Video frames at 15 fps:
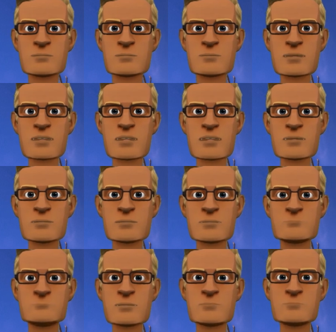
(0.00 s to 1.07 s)
So,
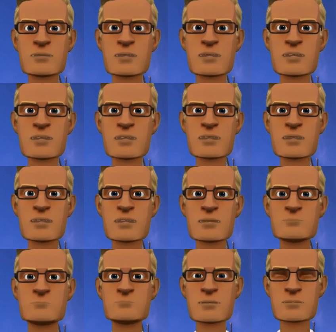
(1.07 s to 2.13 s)
to begin the
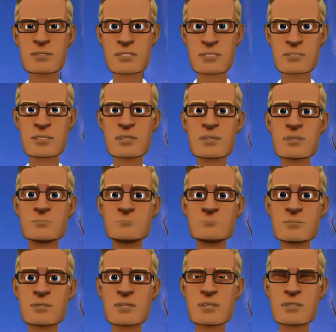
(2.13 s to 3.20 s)
replay, let's go to the very
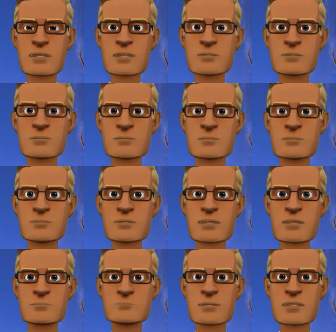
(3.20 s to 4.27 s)
beginning
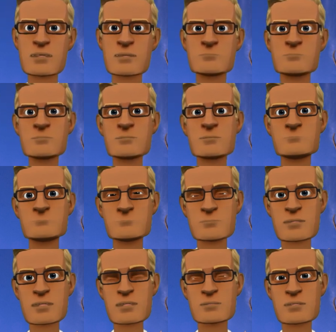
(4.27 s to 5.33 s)
in the book of
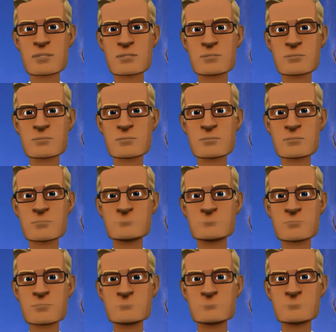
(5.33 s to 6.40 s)
Genesis.
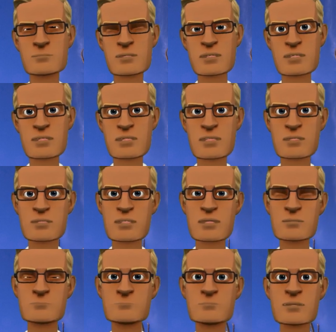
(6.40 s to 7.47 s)
Please turn your Bibles there
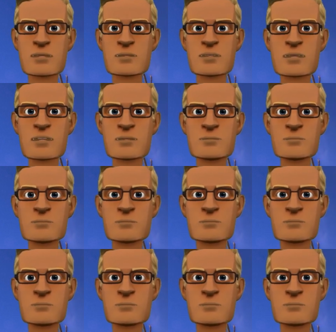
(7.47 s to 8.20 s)
to Genesis.